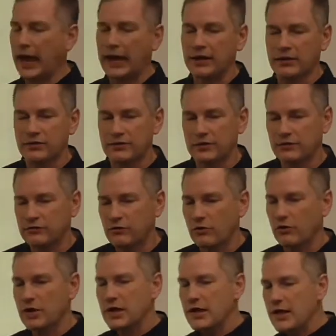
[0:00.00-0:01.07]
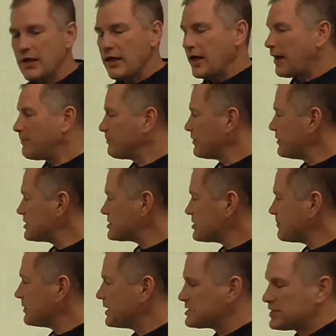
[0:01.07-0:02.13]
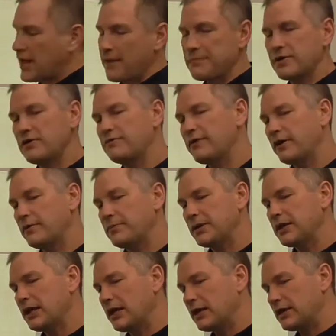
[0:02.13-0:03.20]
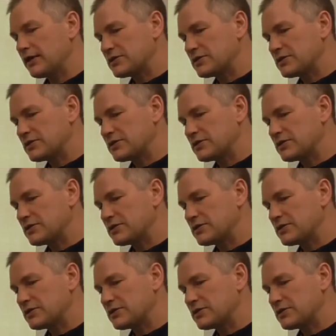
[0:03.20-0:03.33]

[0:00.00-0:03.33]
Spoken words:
accurate. So this typically doesn't happen in the very beginning.